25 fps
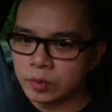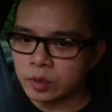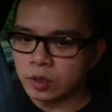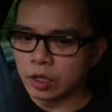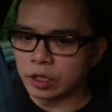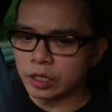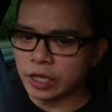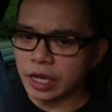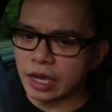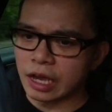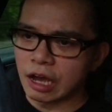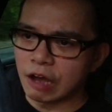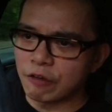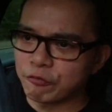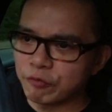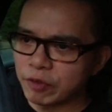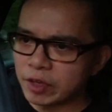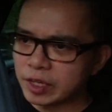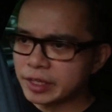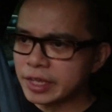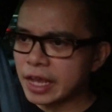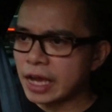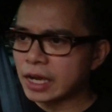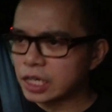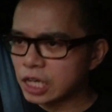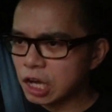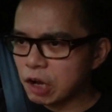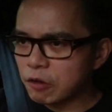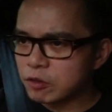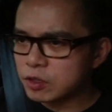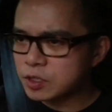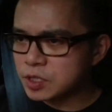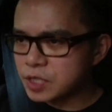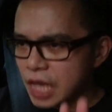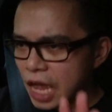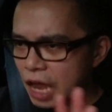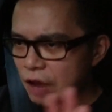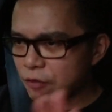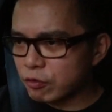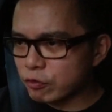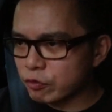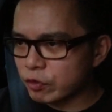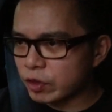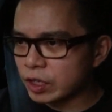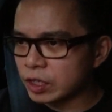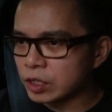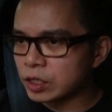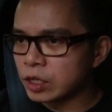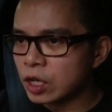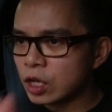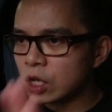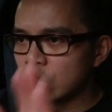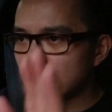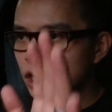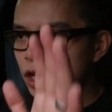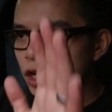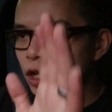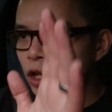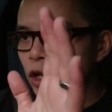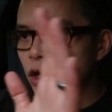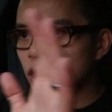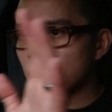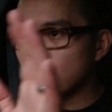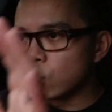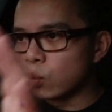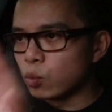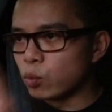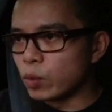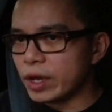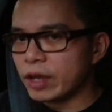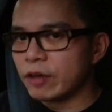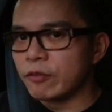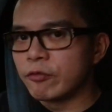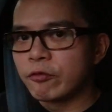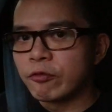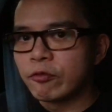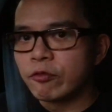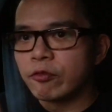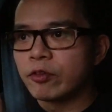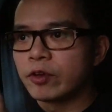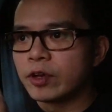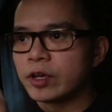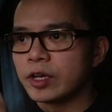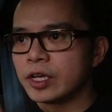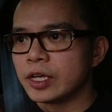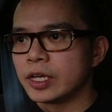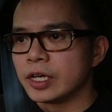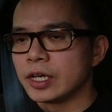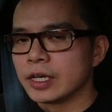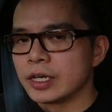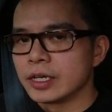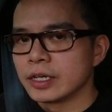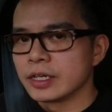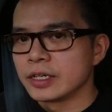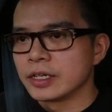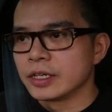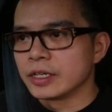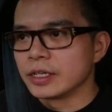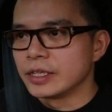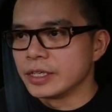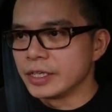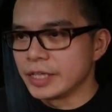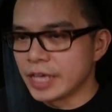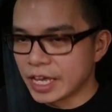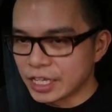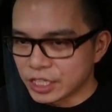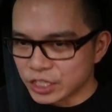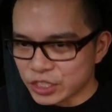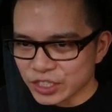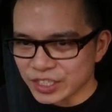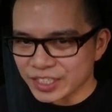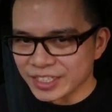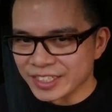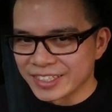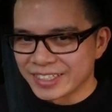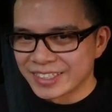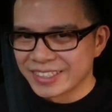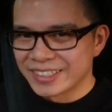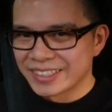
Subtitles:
Okay, I think that covers everything with the engine.